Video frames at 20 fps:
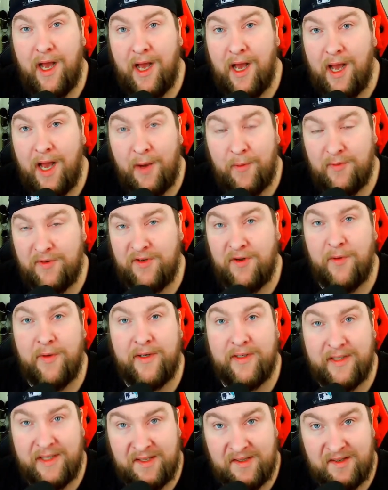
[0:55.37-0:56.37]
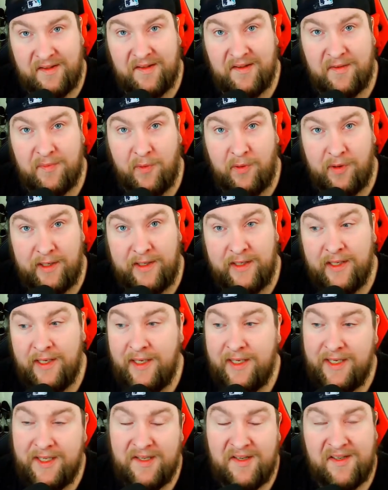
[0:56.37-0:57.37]
I was going lazy this morning.
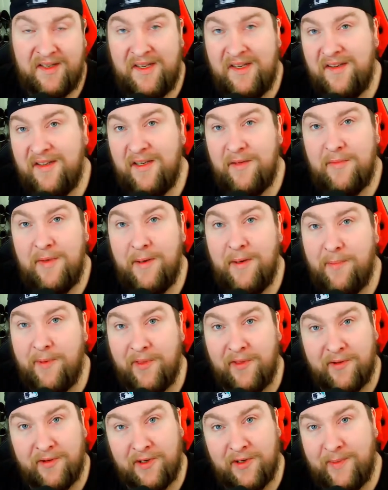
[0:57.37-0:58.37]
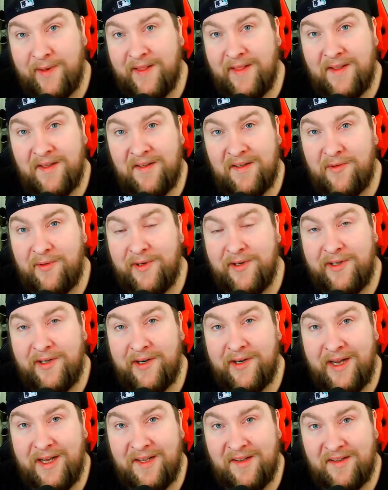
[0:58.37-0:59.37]
Season them up with a little bit of this grill
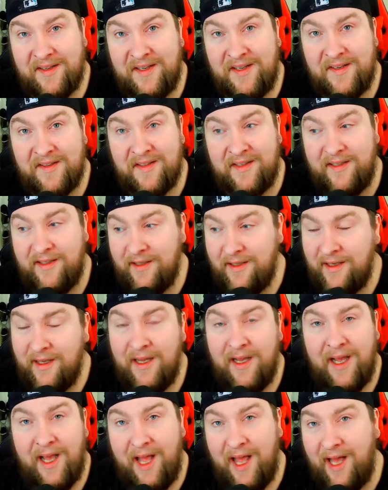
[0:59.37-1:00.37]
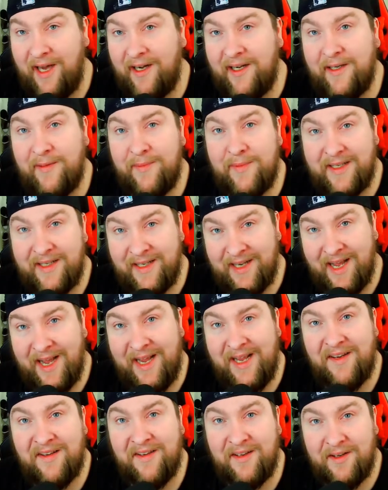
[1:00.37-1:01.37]
your ass seasoning. Let them get
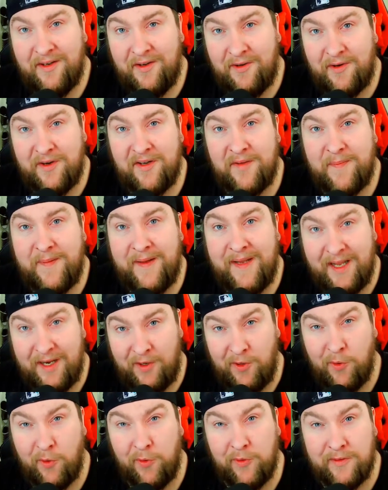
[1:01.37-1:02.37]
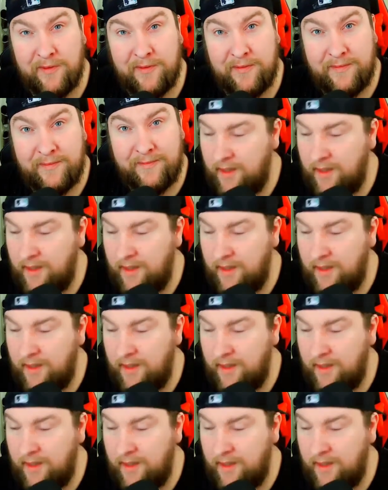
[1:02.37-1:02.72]
nice, crispy, and golden.